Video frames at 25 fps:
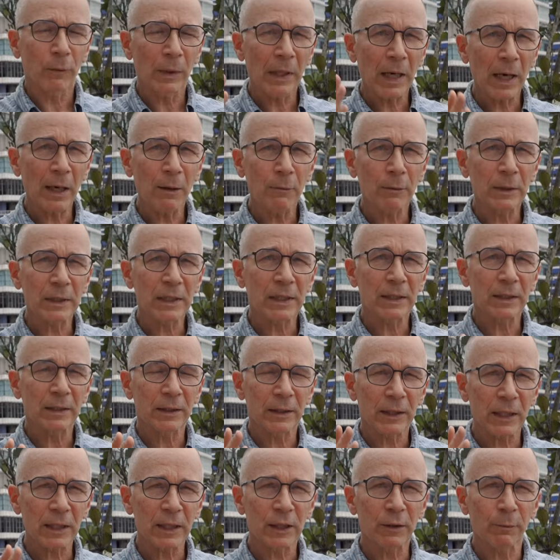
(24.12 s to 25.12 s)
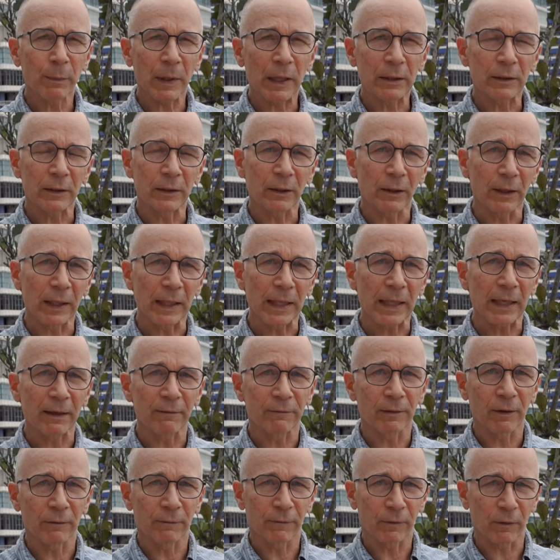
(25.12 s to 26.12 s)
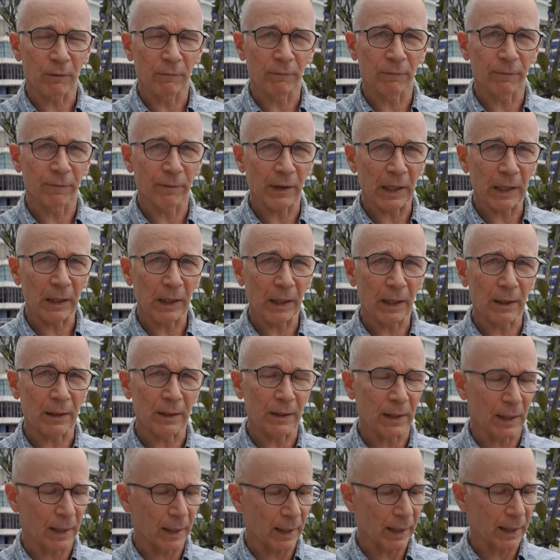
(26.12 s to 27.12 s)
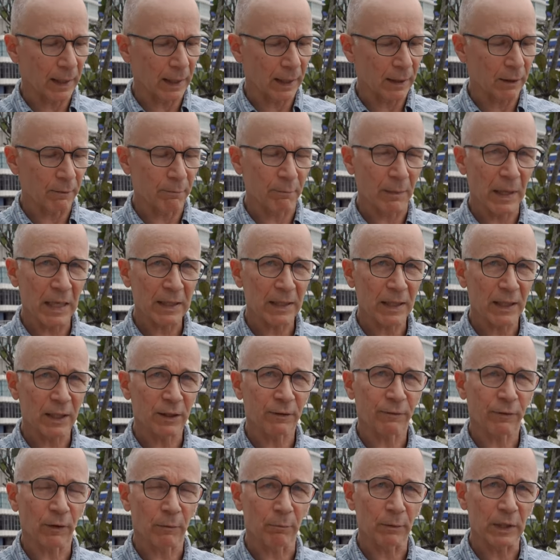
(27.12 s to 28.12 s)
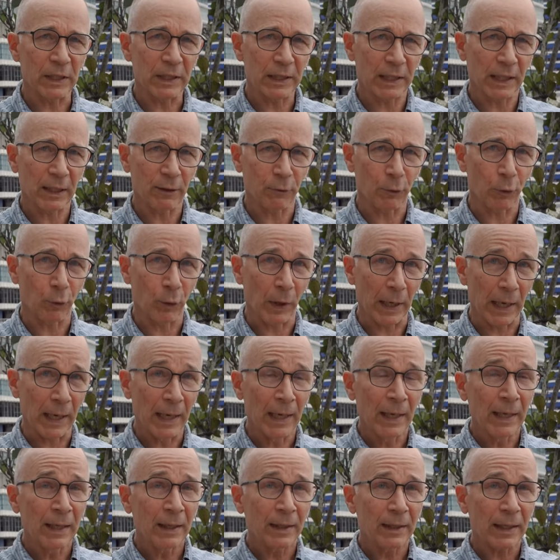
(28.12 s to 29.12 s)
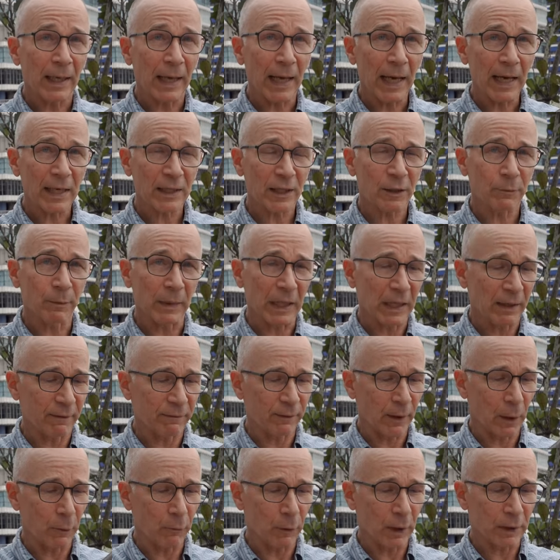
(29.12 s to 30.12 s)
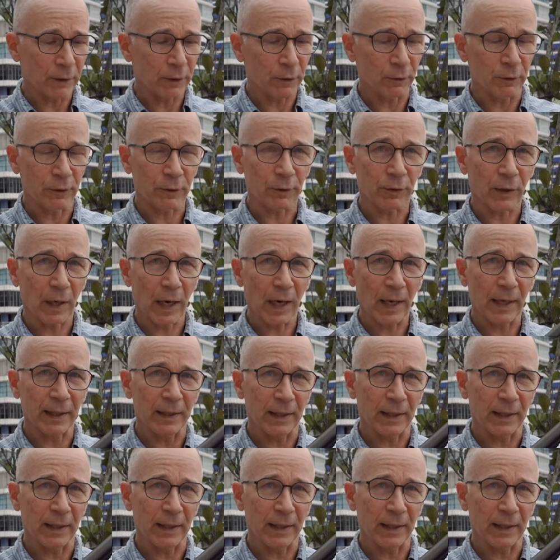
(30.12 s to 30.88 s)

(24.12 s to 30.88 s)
when I was just about to leave from Finland, I got a message from Sirui. They asked me if I want to try